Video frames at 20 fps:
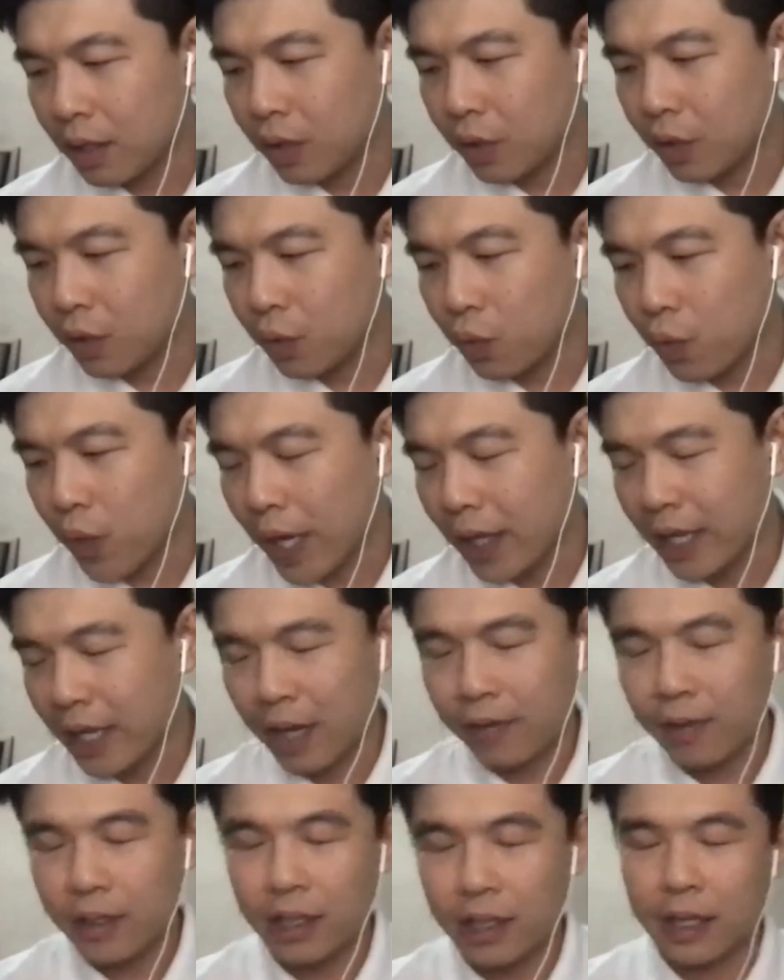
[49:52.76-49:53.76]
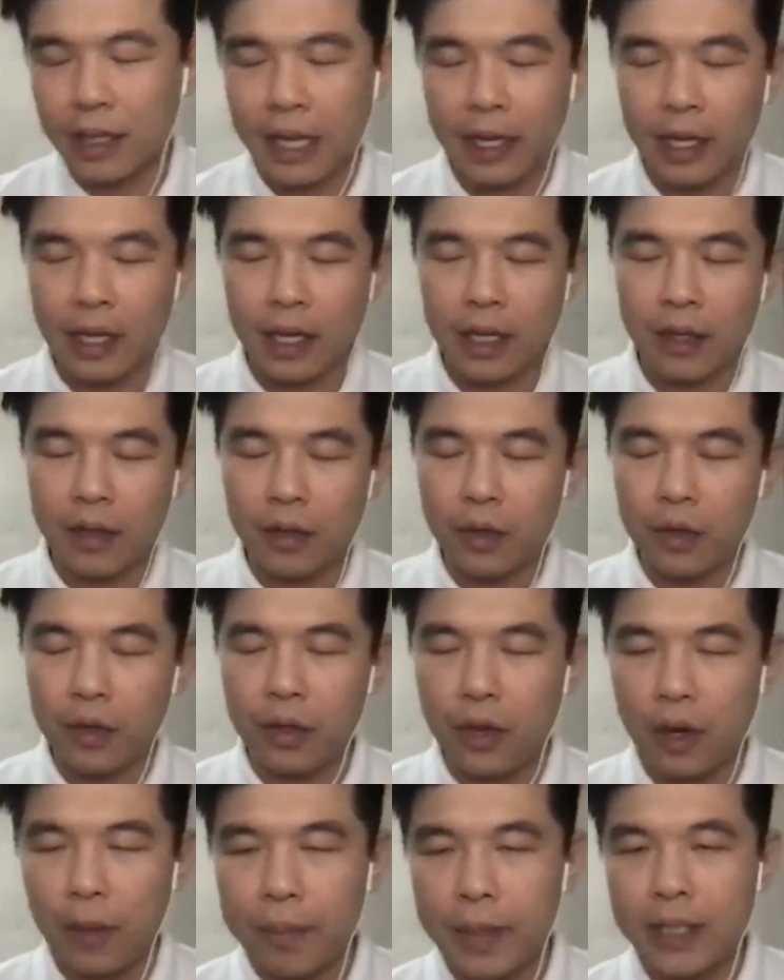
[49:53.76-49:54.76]
when like
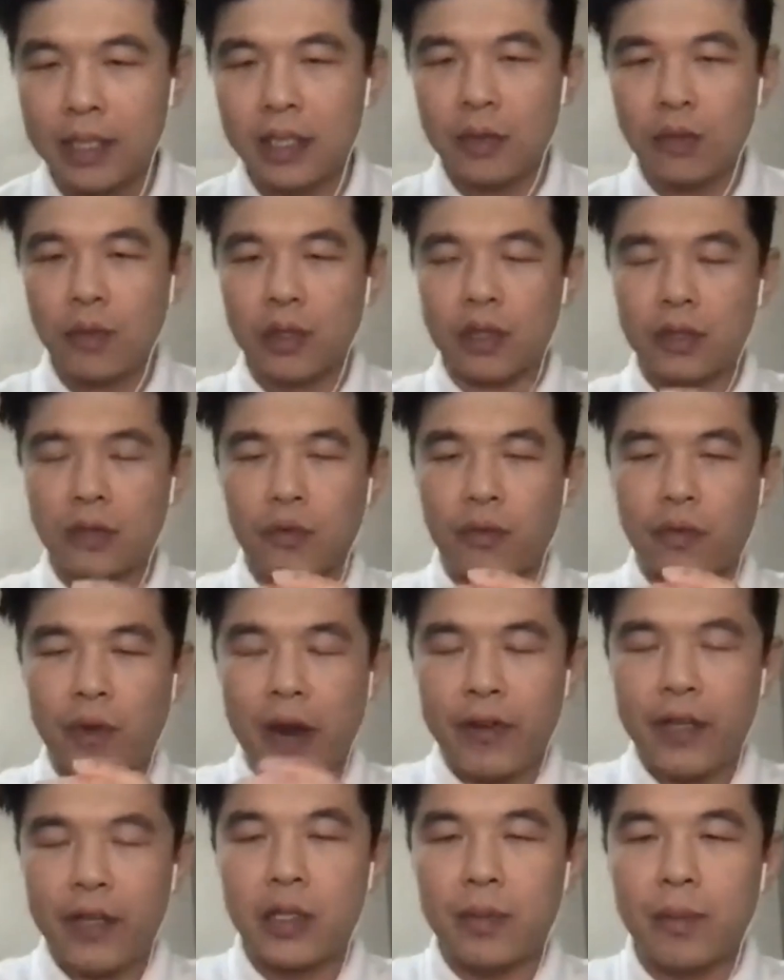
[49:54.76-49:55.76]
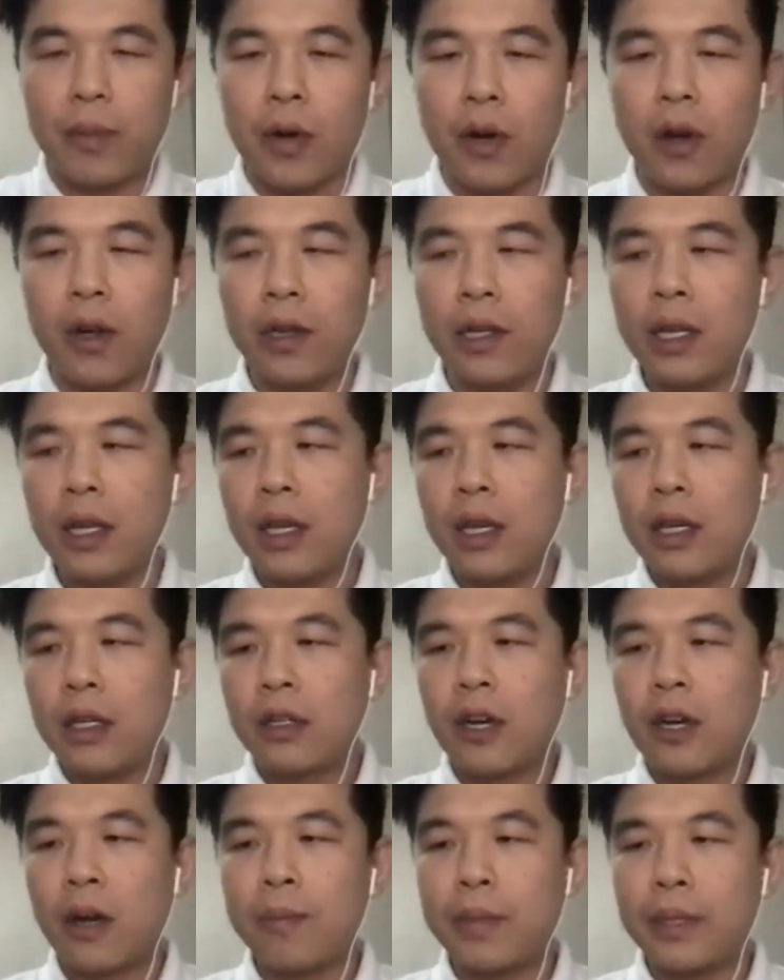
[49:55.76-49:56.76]
your business was very small,
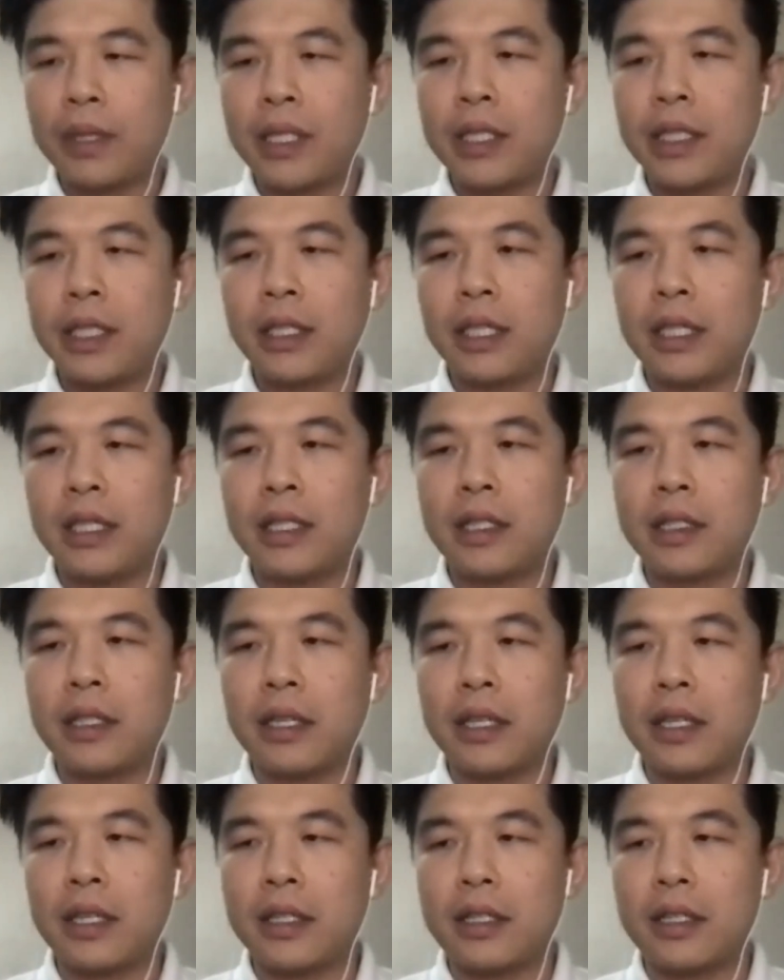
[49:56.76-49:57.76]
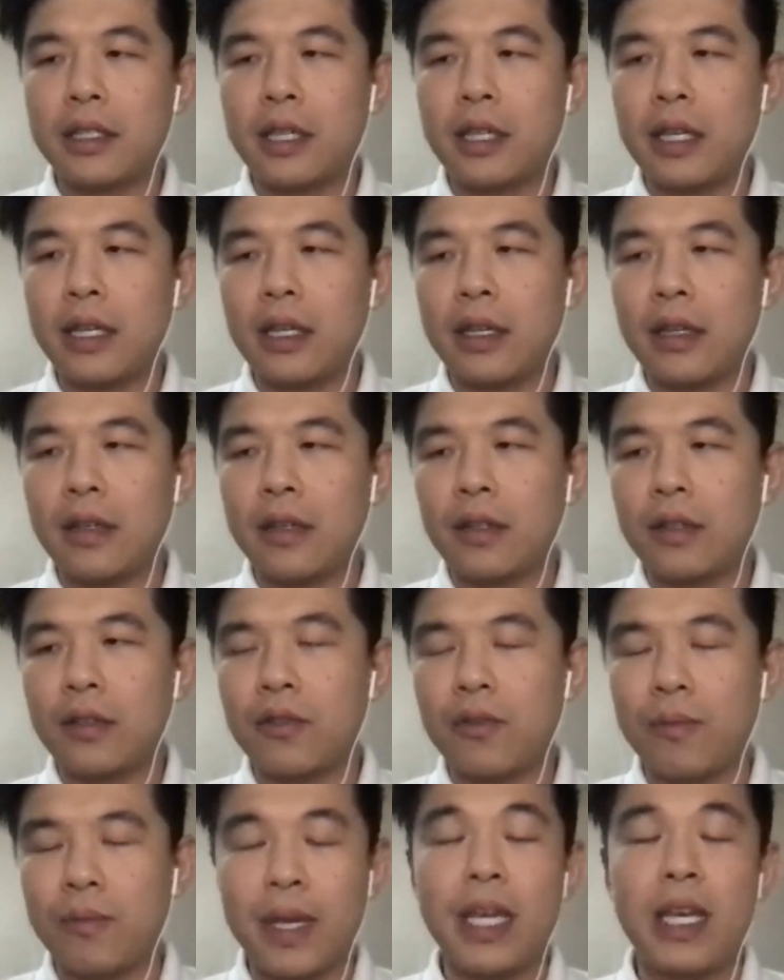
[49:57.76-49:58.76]
competition
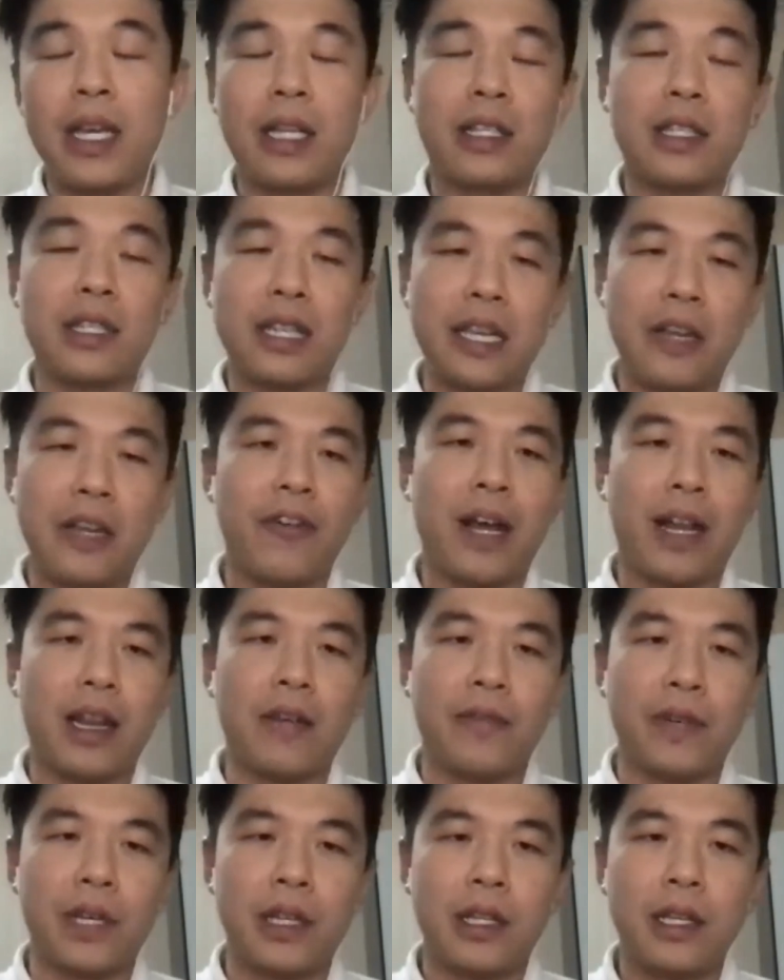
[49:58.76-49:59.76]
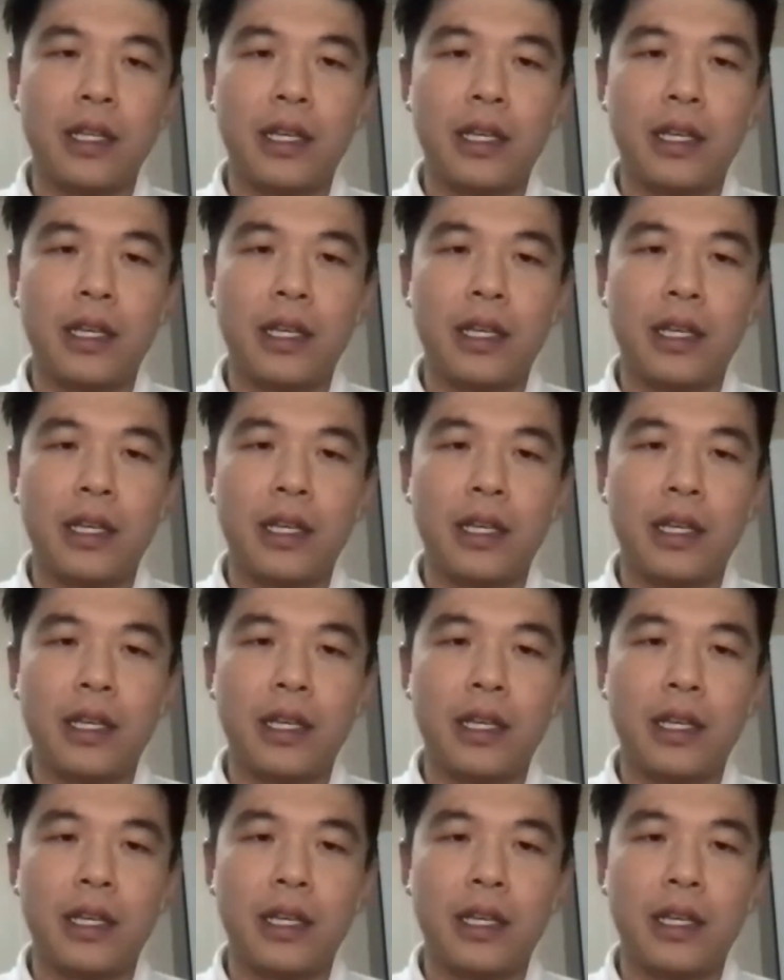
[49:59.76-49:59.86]
to me it's irrelevant,